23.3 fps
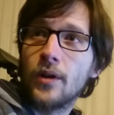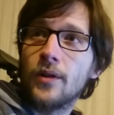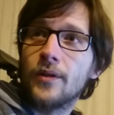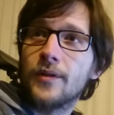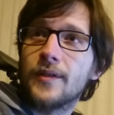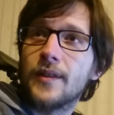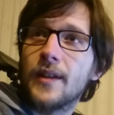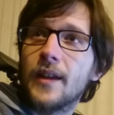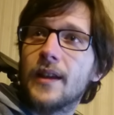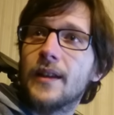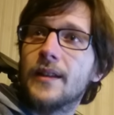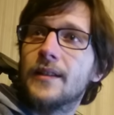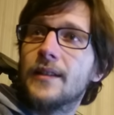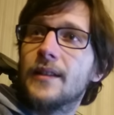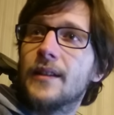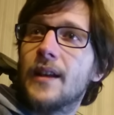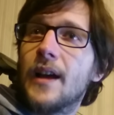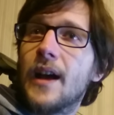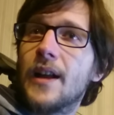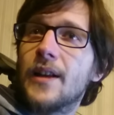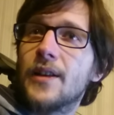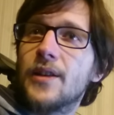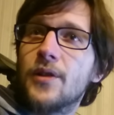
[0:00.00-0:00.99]
to
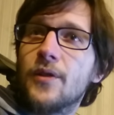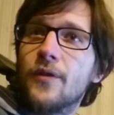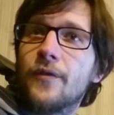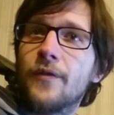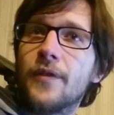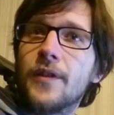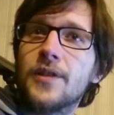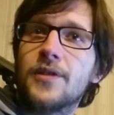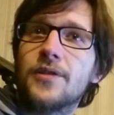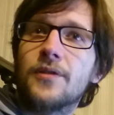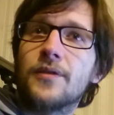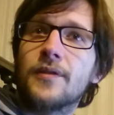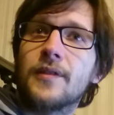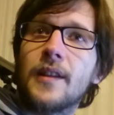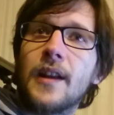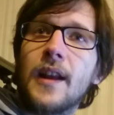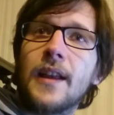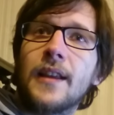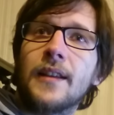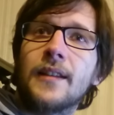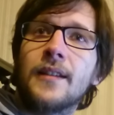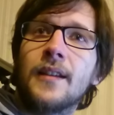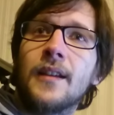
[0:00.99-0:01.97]
Okhlos and, and new
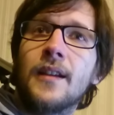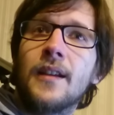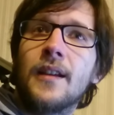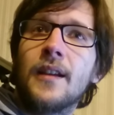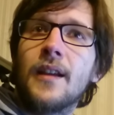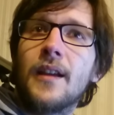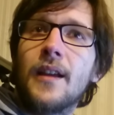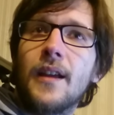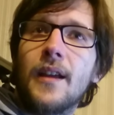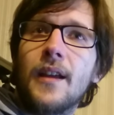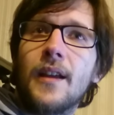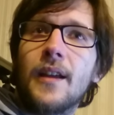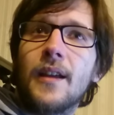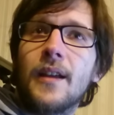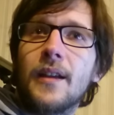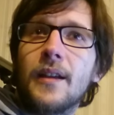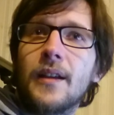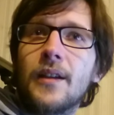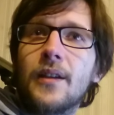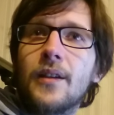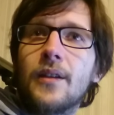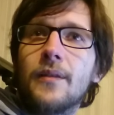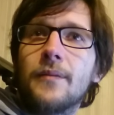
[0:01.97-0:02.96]
features like
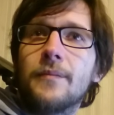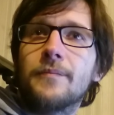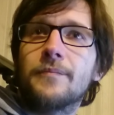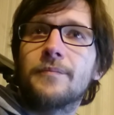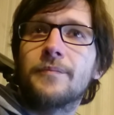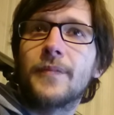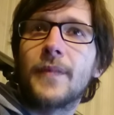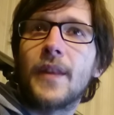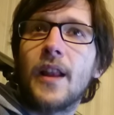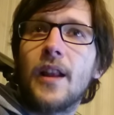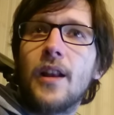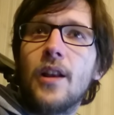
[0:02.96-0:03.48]
uh,